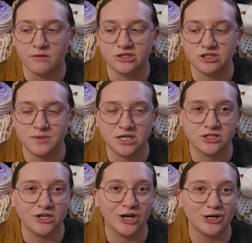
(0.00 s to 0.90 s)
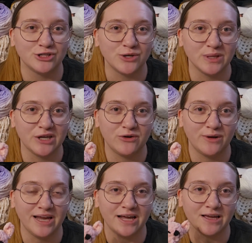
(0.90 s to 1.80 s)
just because they're so
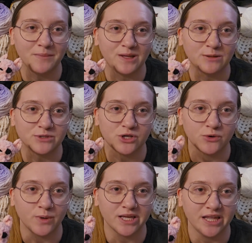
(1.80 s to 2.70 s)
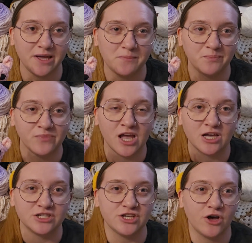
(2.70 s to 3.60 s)
little and I can make them so quickly.
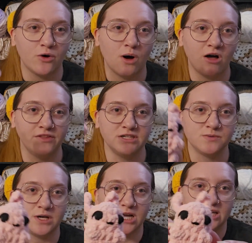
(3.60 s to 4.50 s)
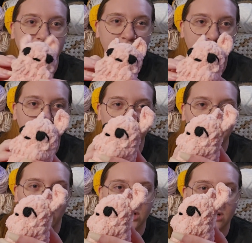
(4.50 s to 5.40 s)
So on this one I did
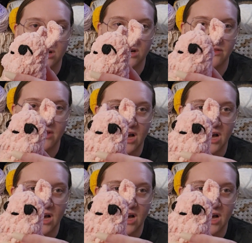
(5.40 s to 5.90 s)
embroider the